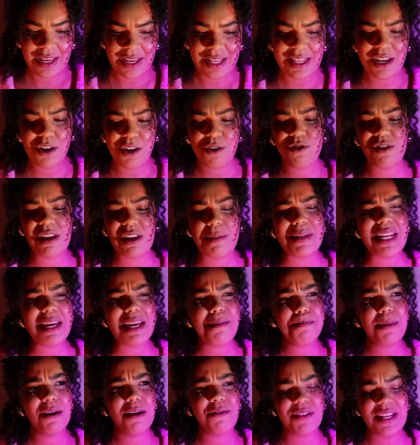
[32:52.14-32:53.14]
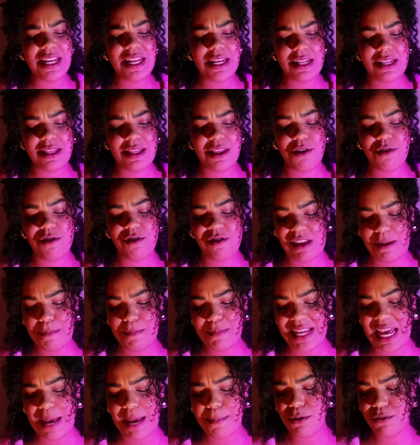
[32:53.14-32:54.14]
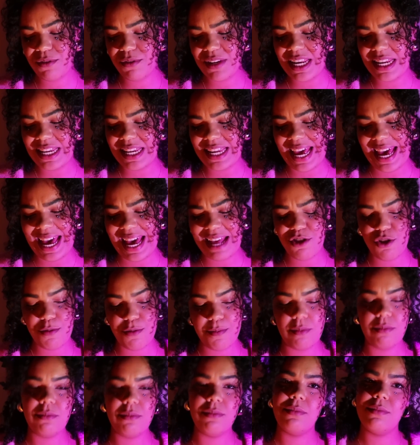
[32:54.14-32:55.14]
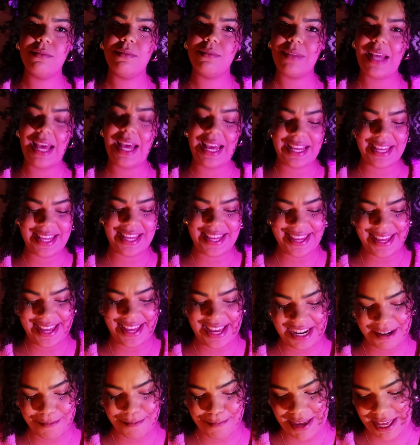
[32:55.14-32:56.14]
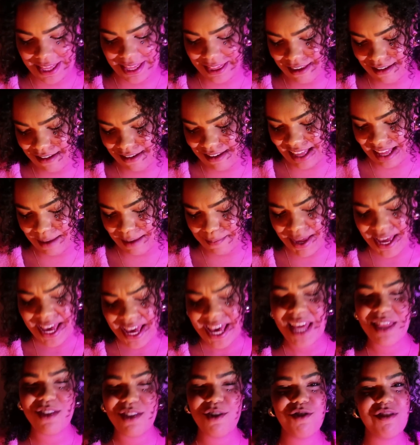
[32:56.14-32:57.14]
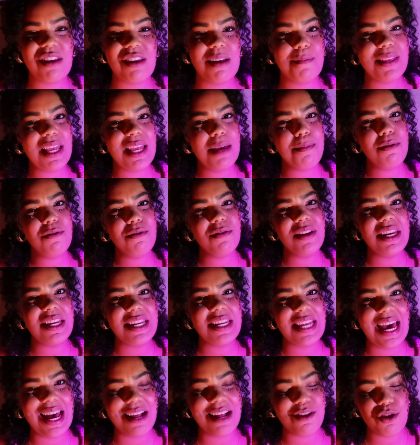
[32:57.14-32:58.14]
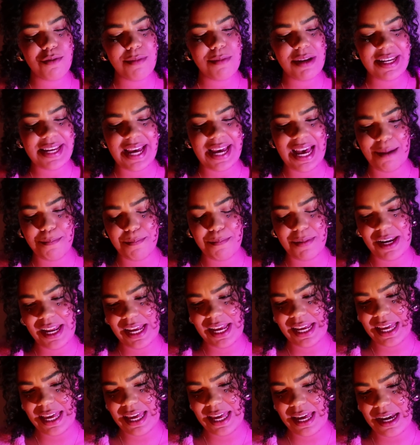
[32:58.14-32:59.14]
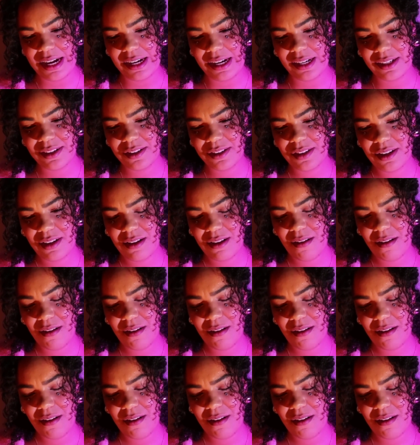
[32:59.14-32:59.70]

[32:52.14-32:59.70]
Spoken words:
There's some type of detachment. I can't make this up. There's some type of detachment happening here.